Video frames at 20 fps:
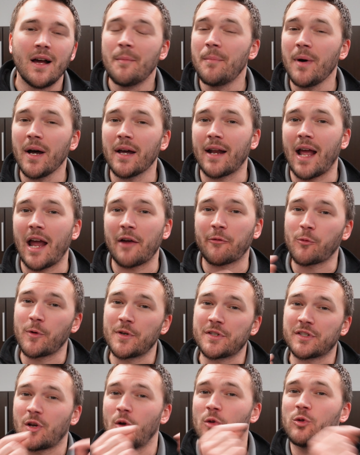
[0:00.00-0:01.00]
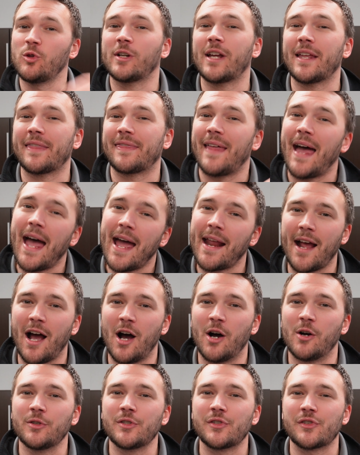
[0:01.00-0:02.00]
but everyone's gonna look at that
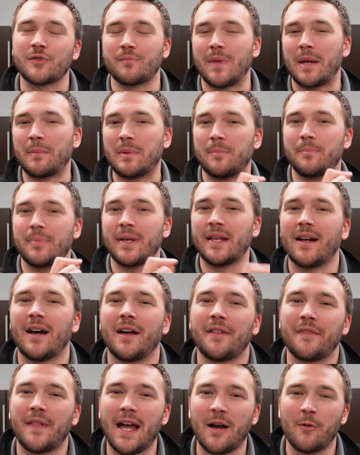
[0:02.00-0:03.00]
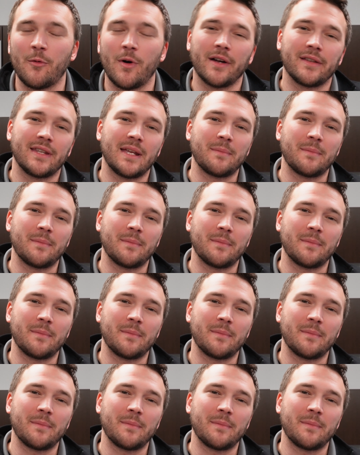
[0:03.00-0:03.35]
house, maybe bid on that one.